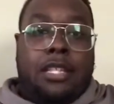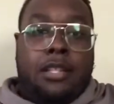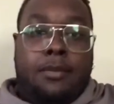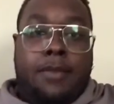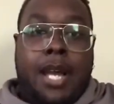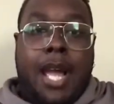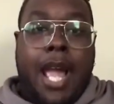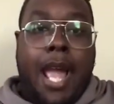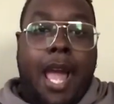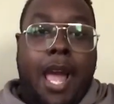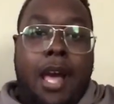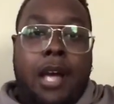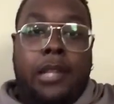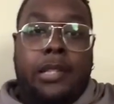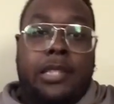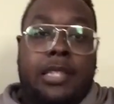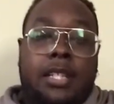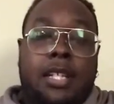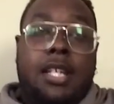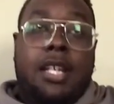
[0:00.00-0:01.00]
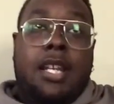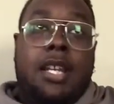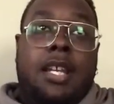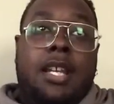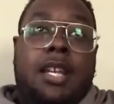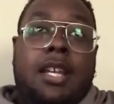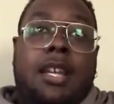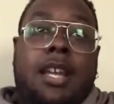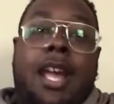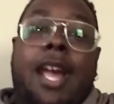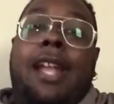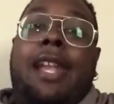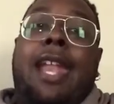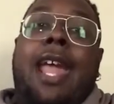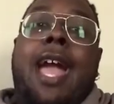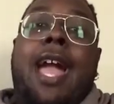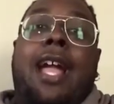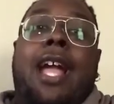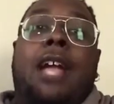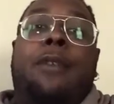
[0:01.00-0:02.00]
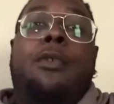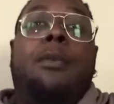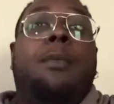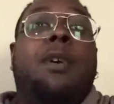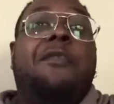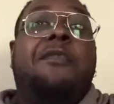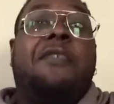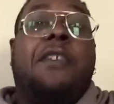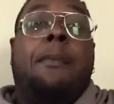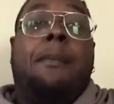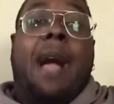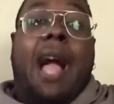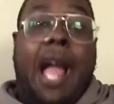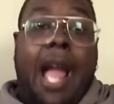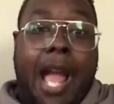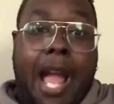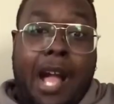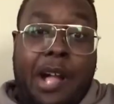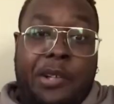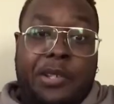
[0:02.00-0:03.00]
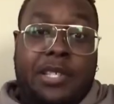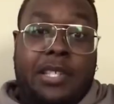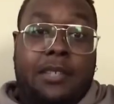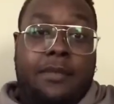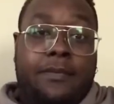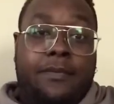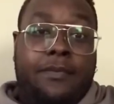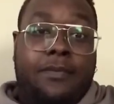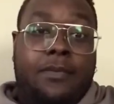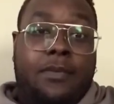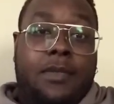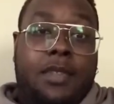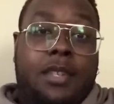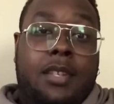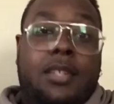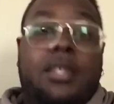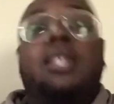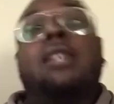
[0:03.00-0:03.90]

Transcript: my house, and now I got removed from my house to